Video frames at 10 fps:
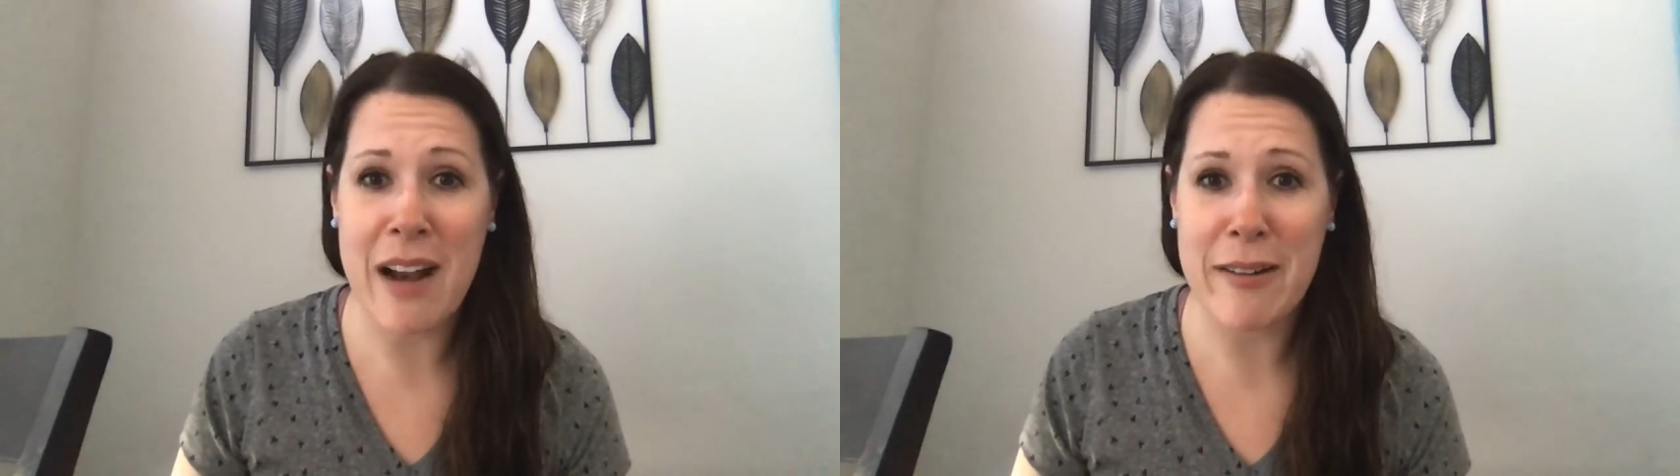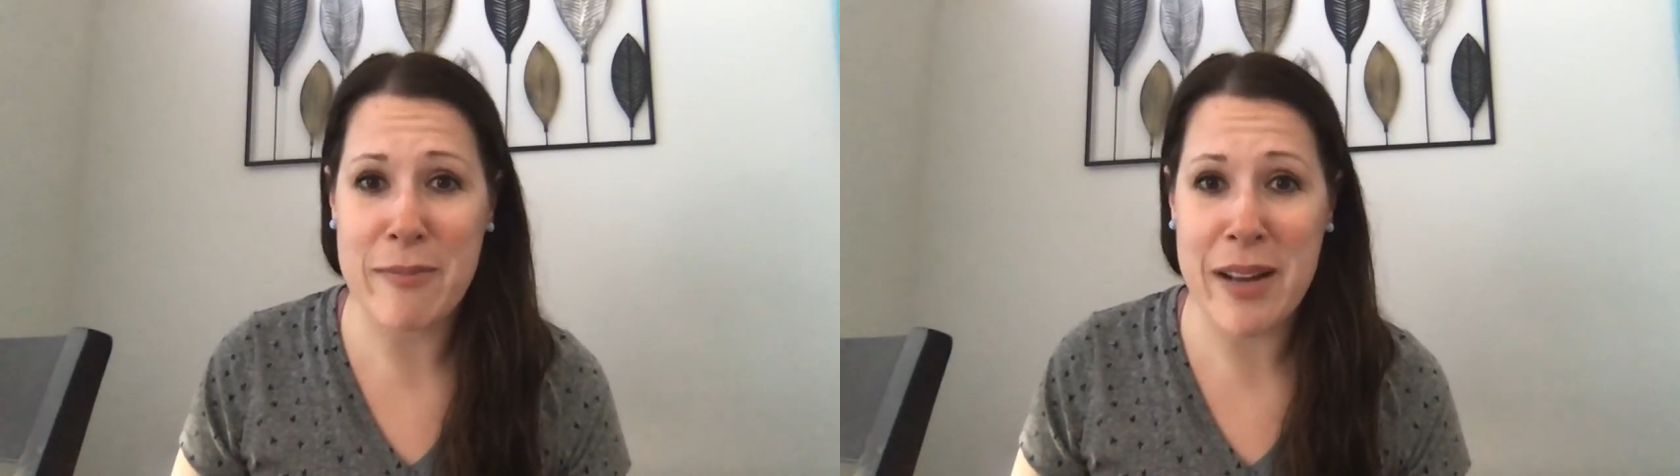
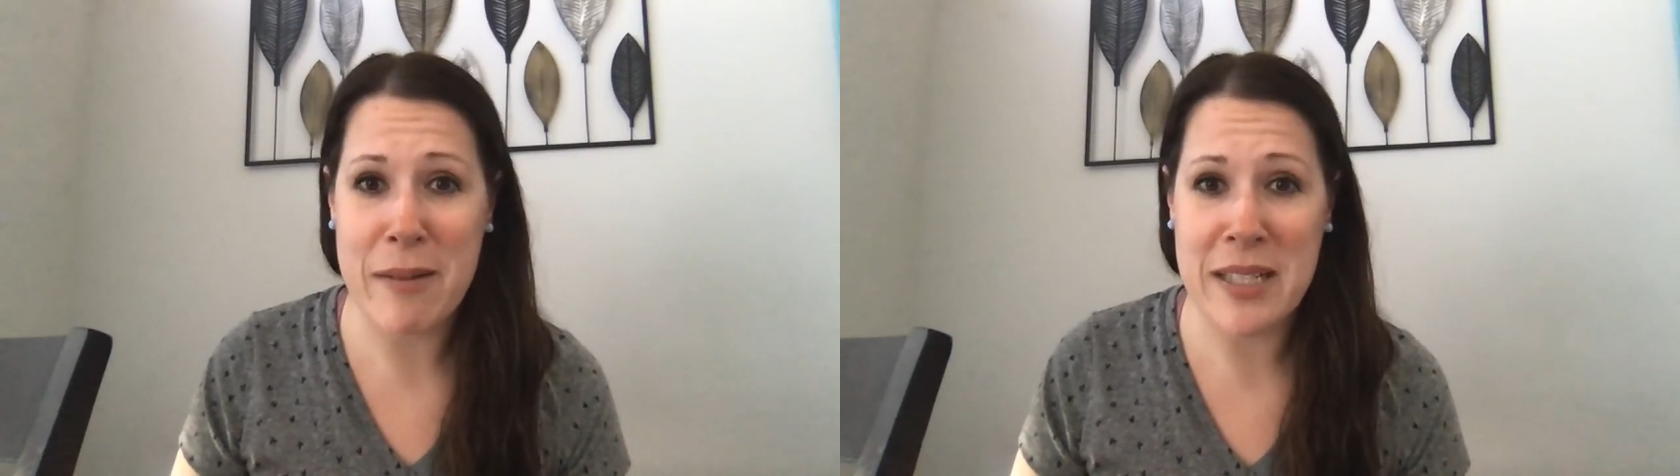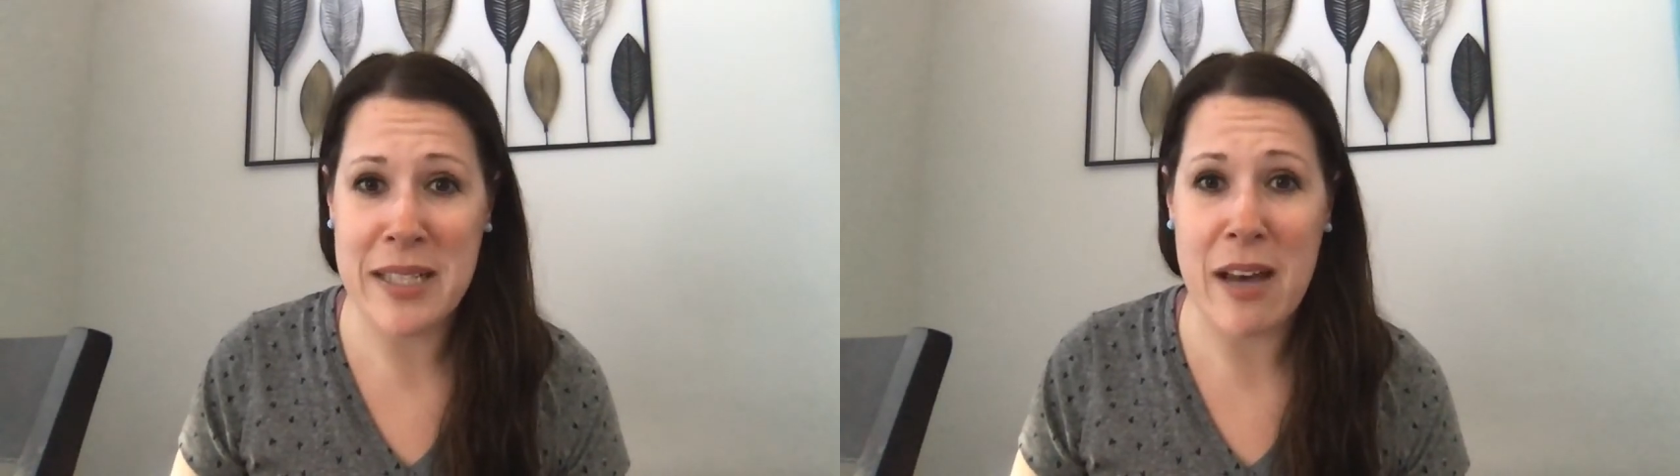remind
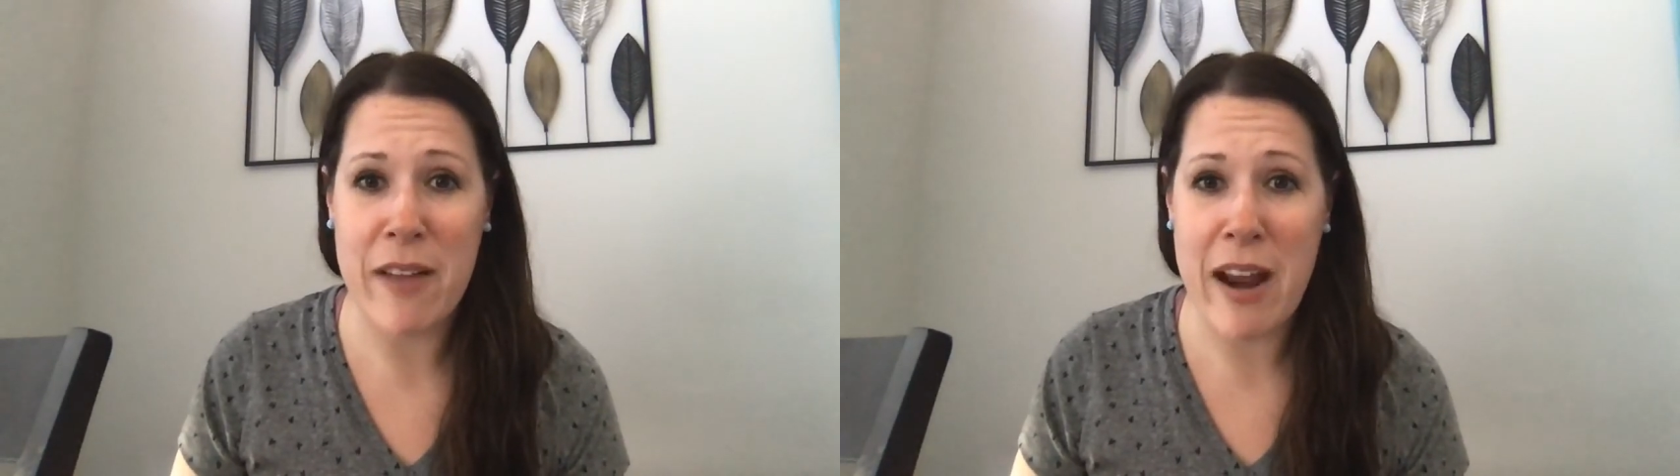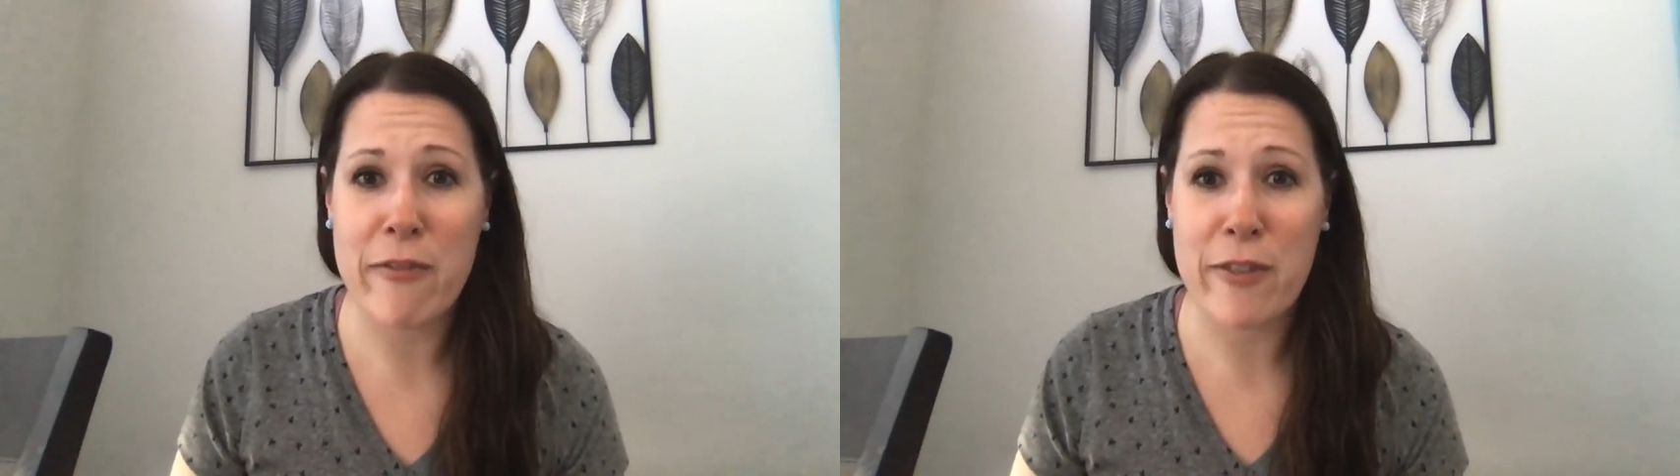myself
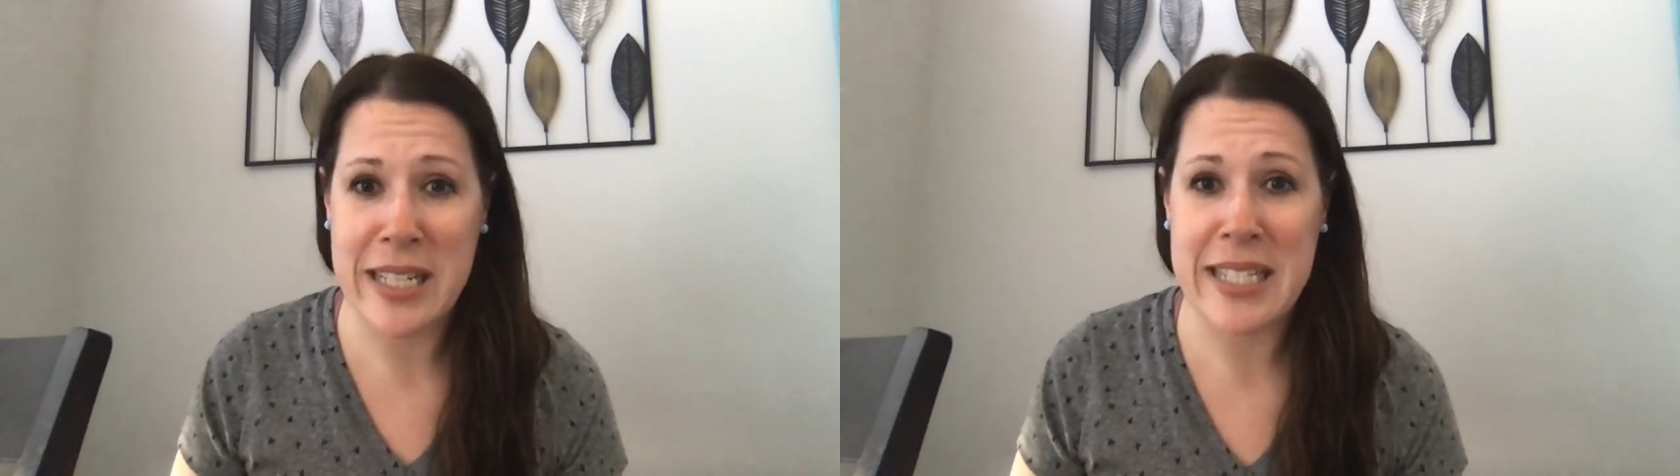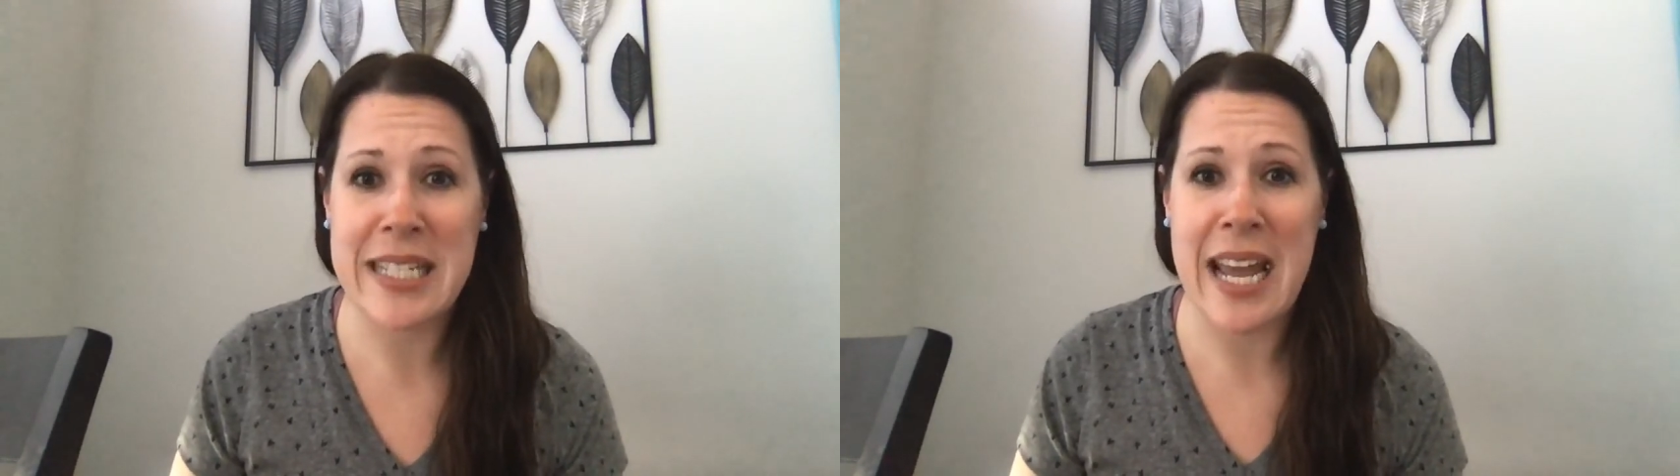every
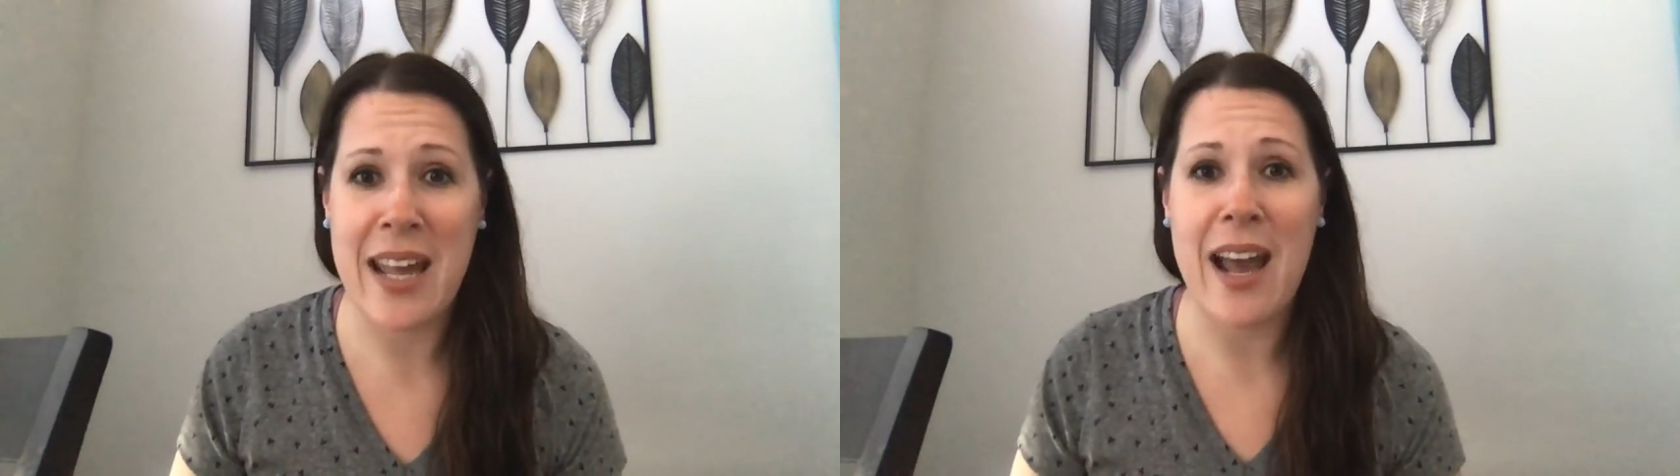day.